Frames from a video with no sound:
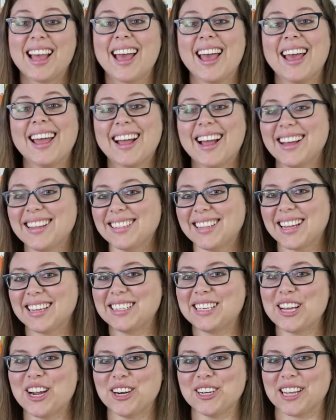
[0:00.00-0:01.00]
Hey guys,
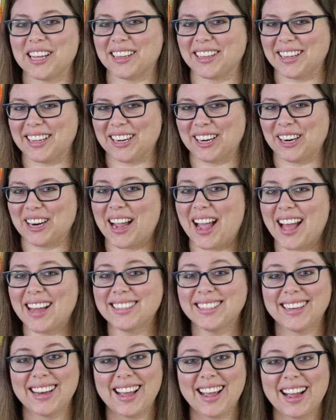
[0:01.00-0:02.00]
Dailey here,
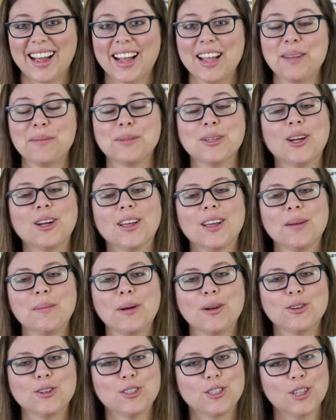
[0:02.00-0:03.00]
and today I am talking
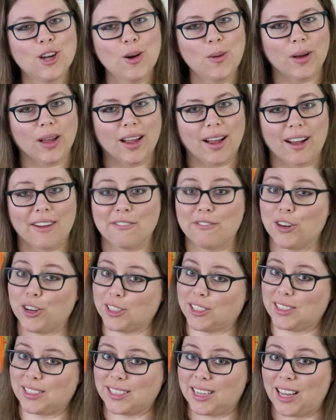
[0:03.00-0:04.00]
about showing
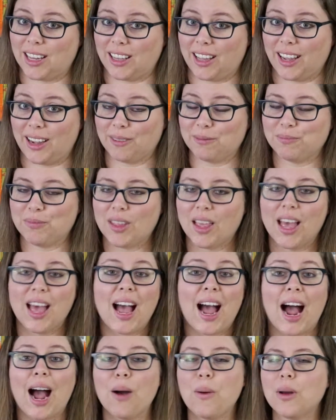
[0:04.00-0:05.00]
versus telling.
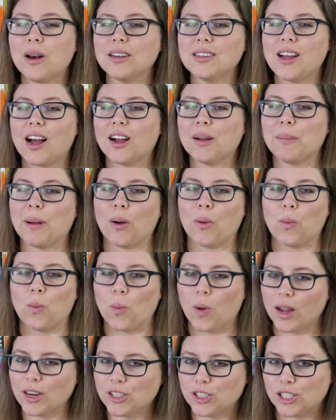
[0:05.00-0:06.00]
I want to talk about
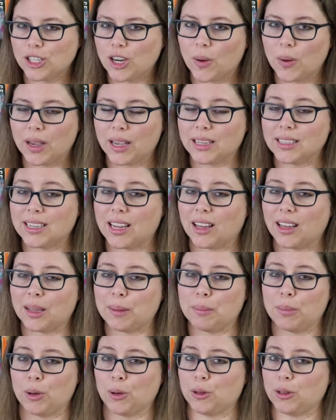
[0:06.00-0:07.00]
what showing and
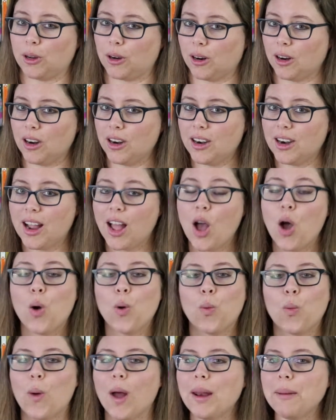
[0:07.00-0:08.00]
telling both are,
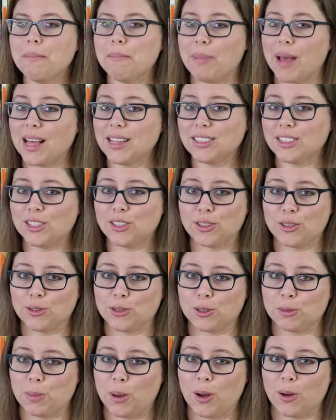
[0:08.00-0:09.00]
when best to
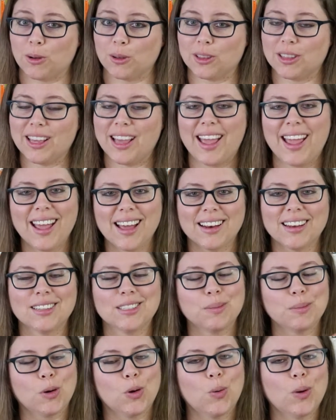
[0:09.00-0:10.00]
use both, and
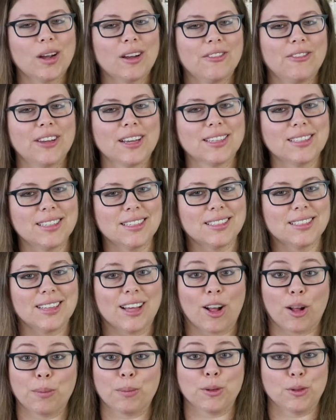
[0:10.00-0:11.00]
some quick fixes to
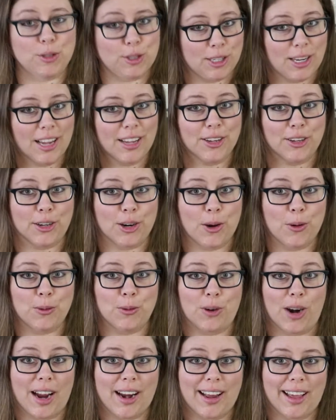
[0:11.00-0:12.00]
help you check your own
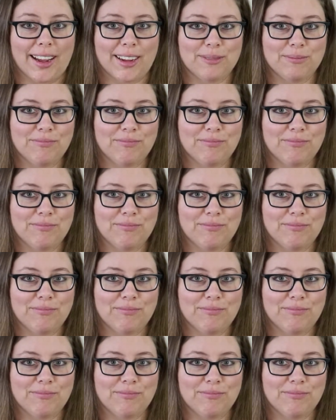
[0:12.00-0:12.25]
writing.